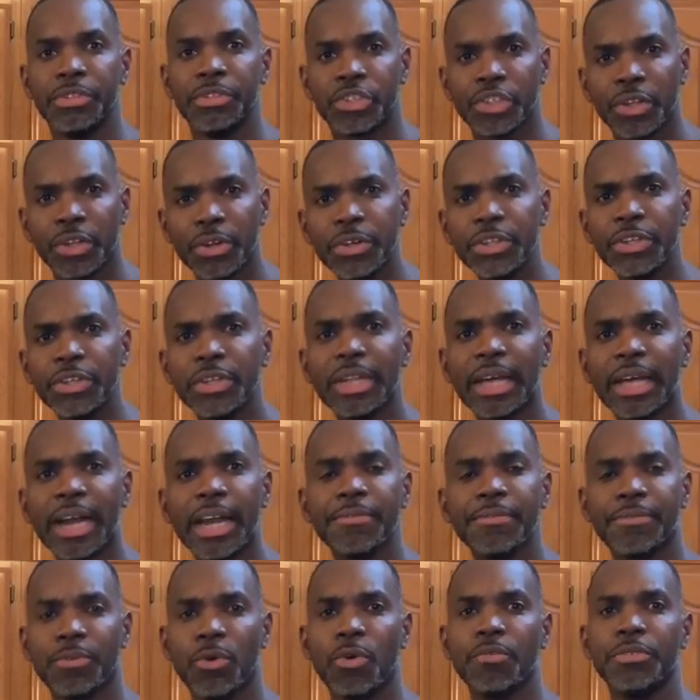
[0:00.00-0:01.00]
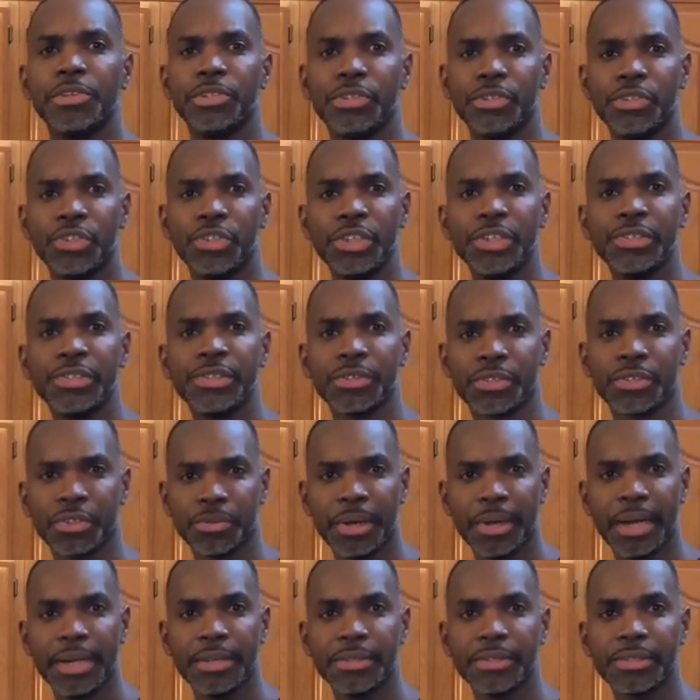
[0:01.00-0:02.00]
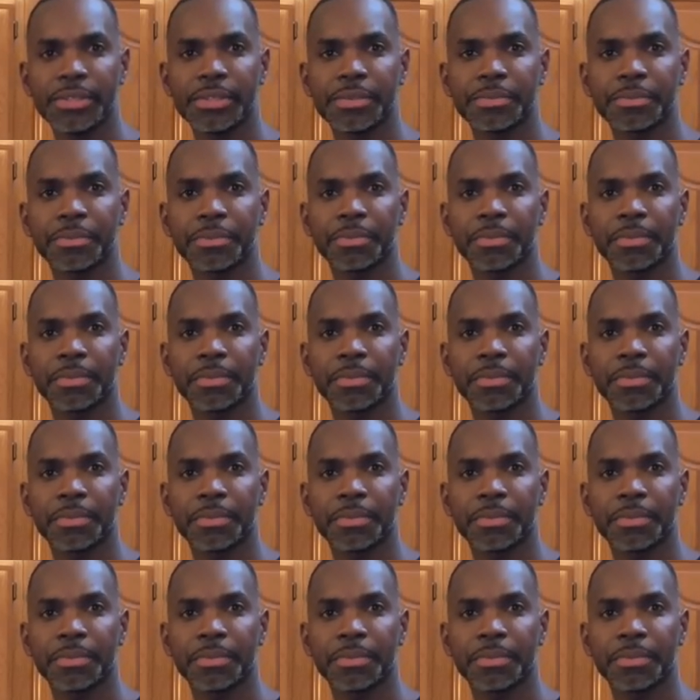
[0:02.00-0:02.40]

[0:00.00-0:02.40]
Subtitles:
Turn your life over to Jesus Christ.